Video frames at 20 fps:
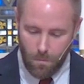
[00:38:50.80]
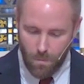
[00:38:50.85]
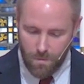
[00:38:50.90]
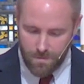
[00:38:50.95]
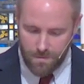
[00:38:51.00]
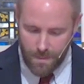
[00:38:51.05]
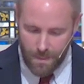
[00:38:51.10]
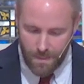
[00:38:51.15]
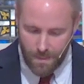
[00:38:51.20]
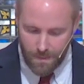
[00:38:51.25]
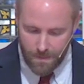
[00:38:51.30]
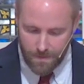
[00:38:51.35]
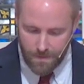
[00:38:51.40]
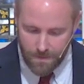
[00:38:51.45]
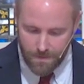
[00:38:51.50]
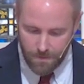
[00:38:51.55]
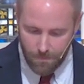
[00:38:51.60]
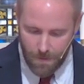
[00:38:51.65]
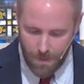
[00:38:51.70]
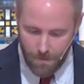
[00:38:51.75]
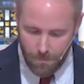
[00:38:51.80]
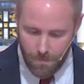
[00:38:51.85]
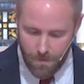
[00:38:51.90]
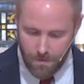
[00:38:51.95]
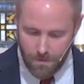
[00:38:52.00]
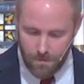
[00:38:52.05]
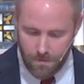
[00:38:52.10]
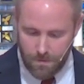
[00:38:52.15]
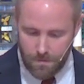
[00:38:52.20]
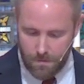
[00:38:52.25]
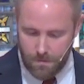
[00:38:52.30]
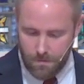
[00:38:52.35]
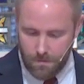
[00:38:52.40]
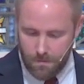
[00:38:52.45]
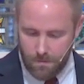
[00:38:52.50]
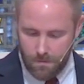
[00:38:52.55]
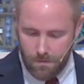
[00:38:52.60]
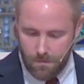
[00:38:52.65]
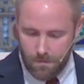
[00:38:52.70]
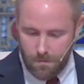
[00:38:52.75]
Some would say that these
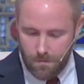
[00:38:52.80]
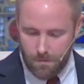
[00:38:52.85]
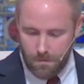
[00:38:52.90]
amendments